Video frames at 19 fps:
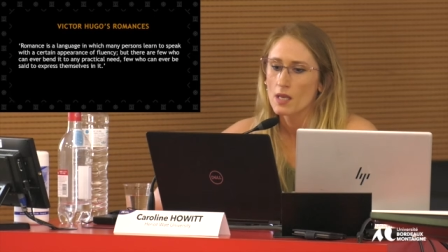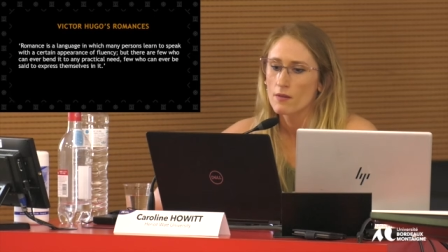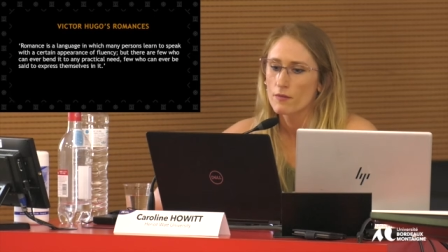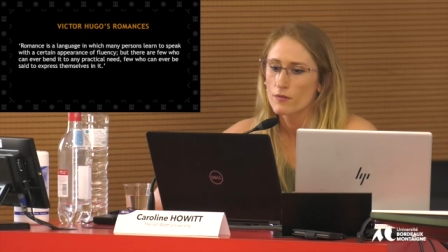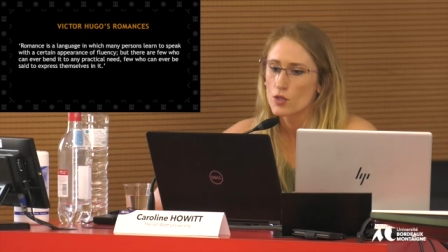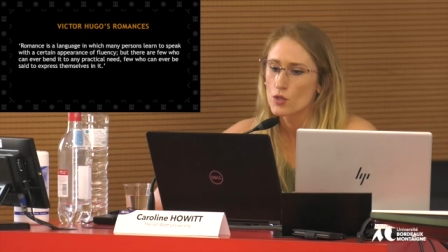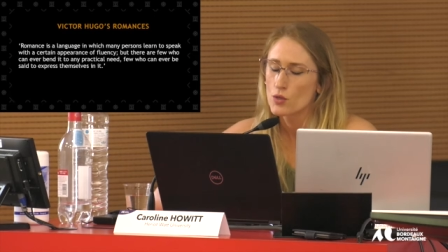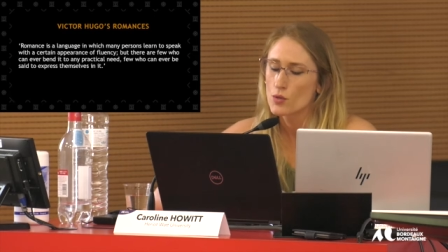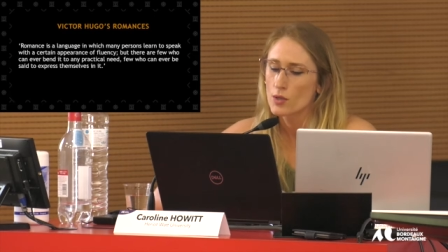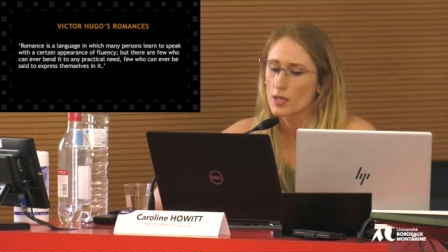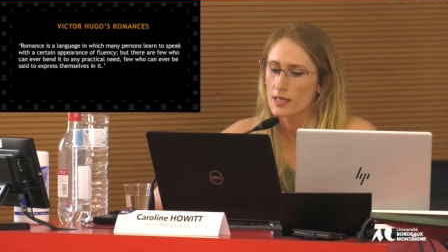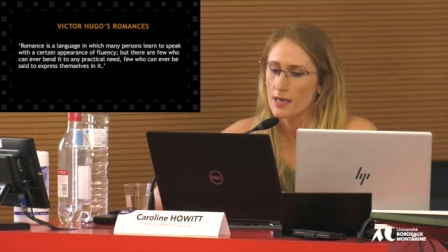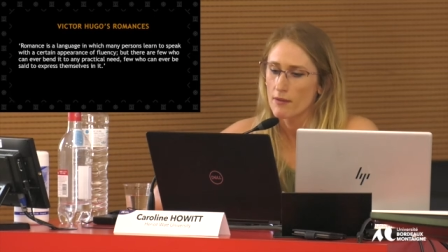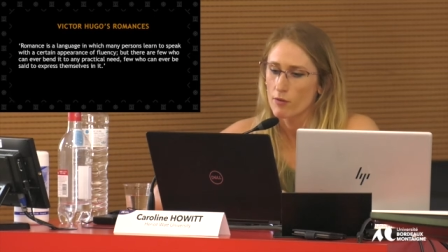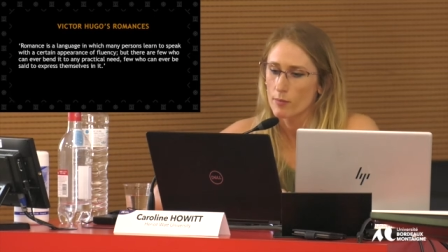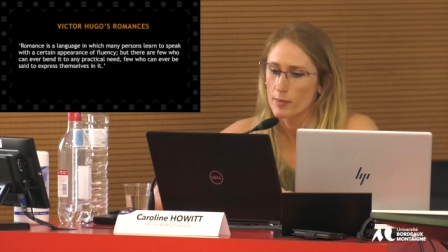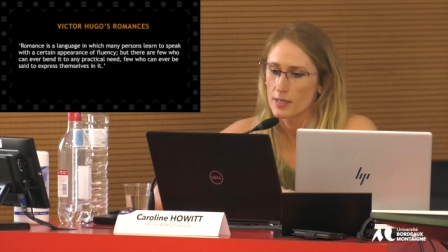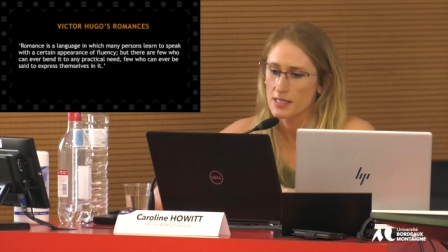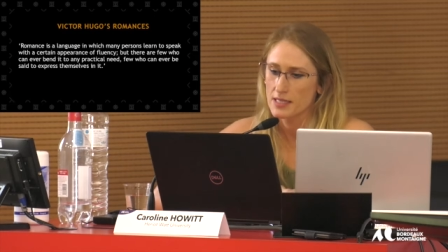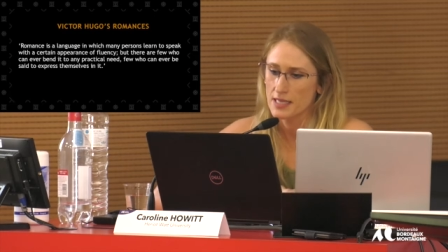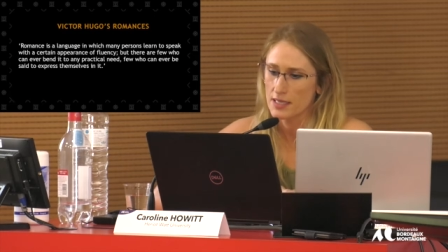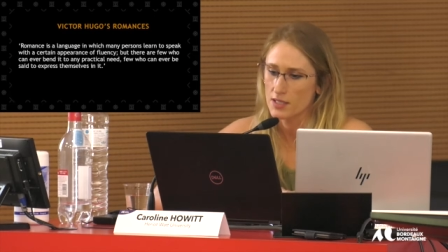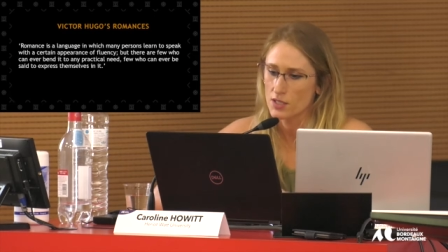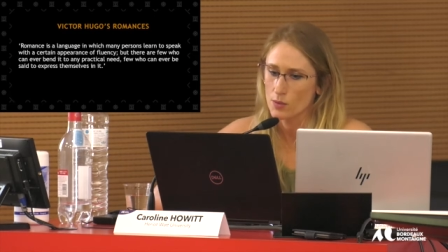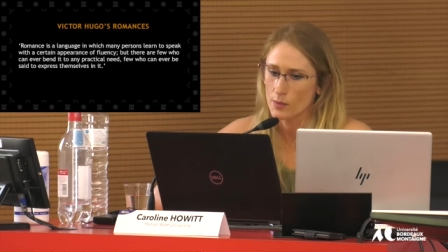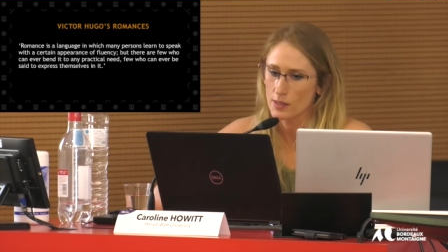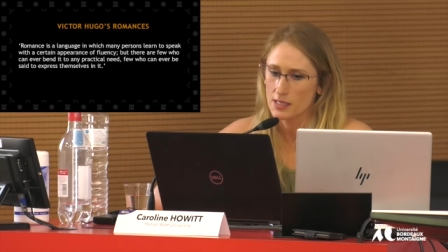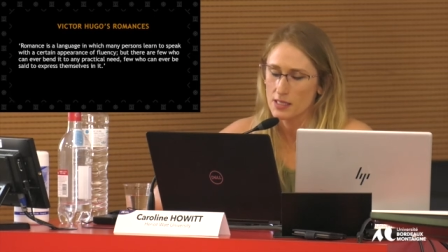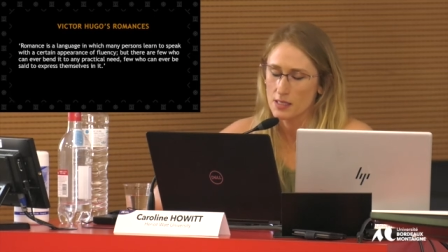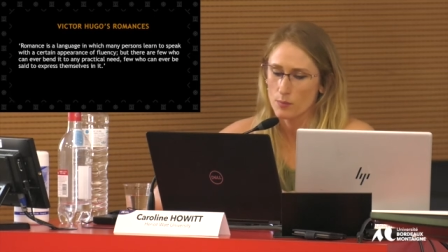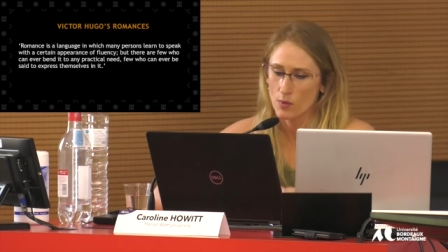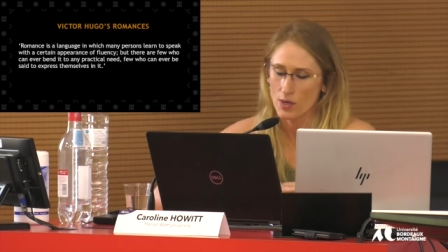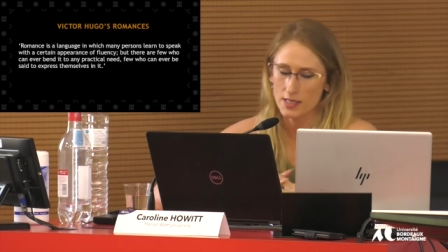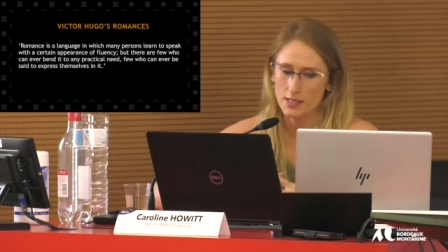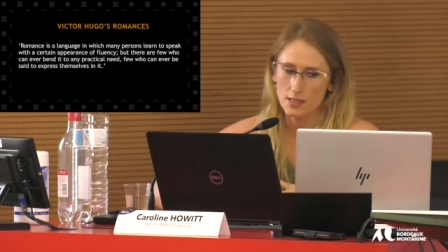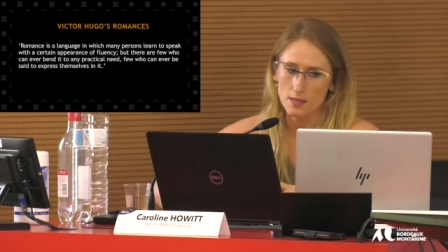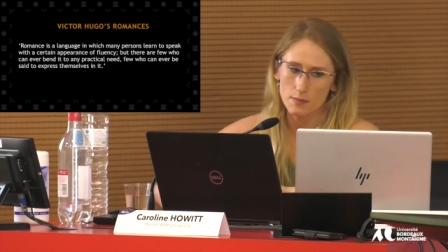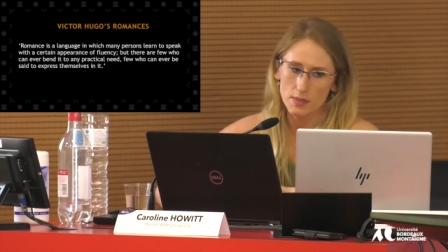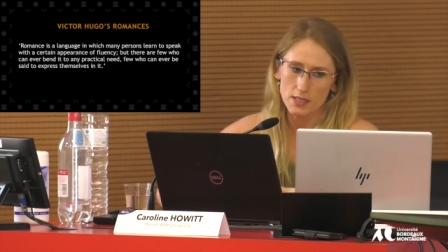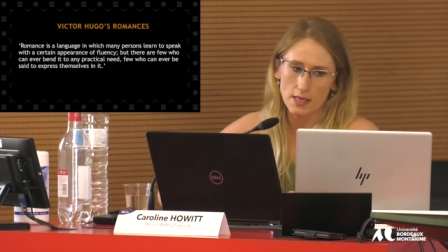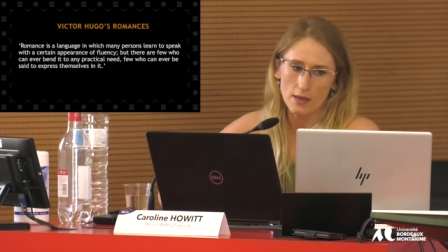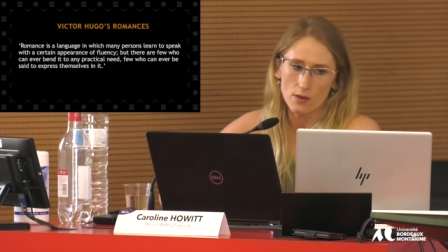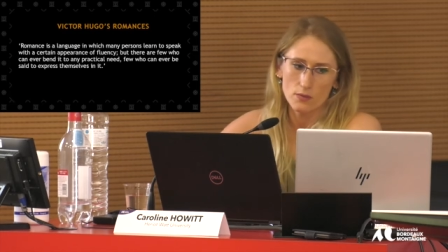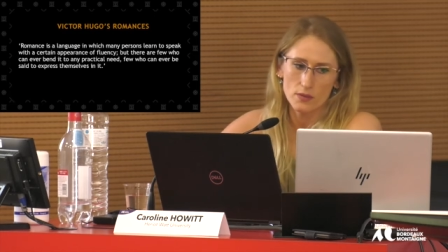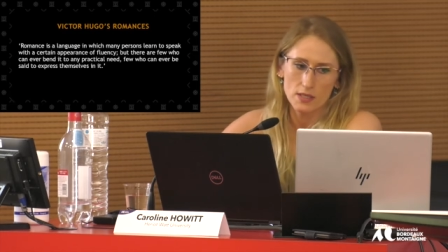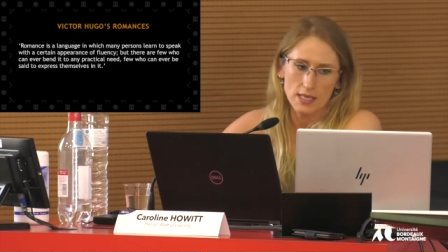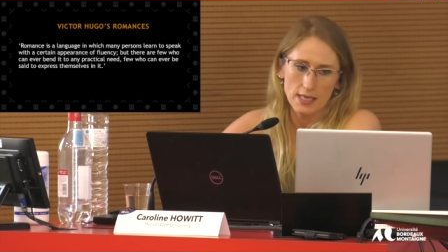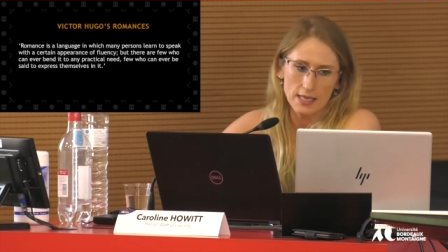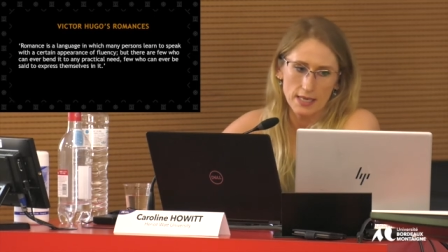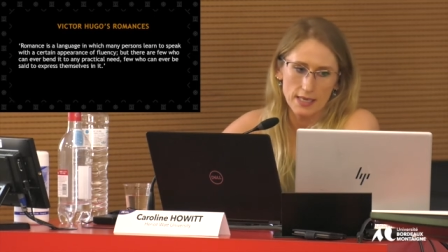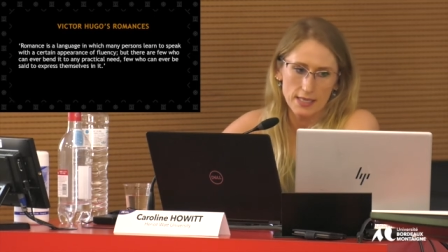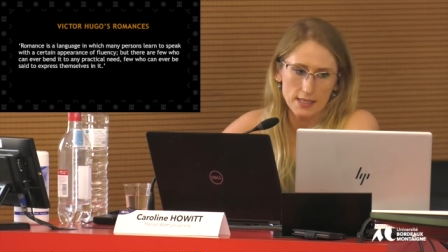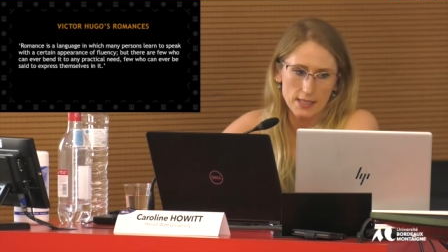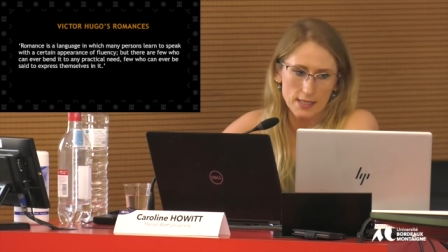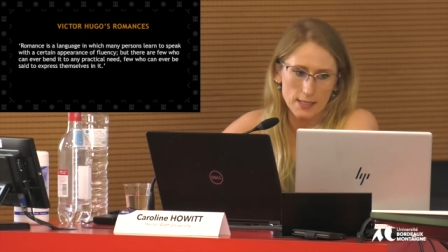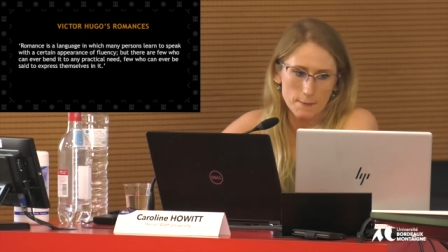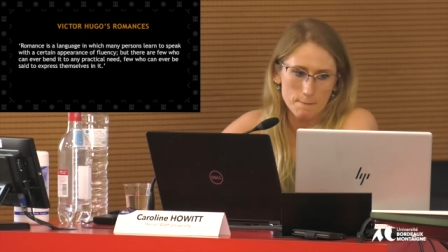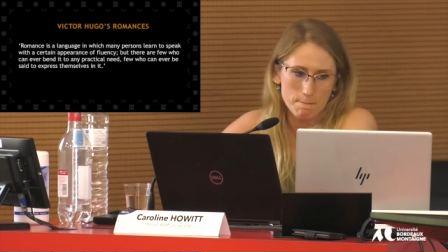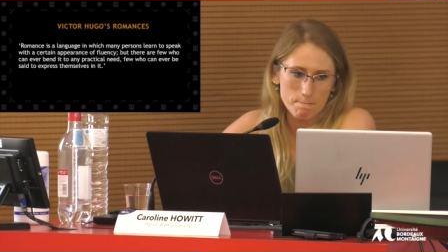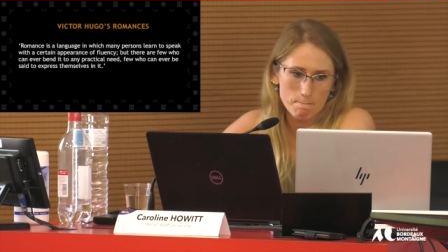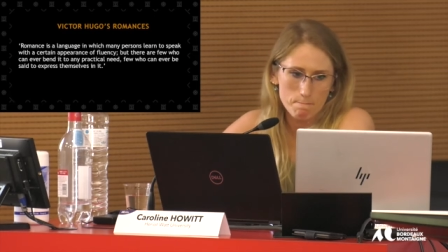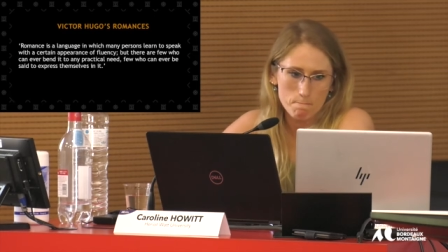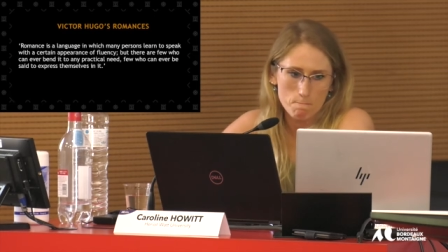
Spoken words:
few who can ever be said to express themselves in it.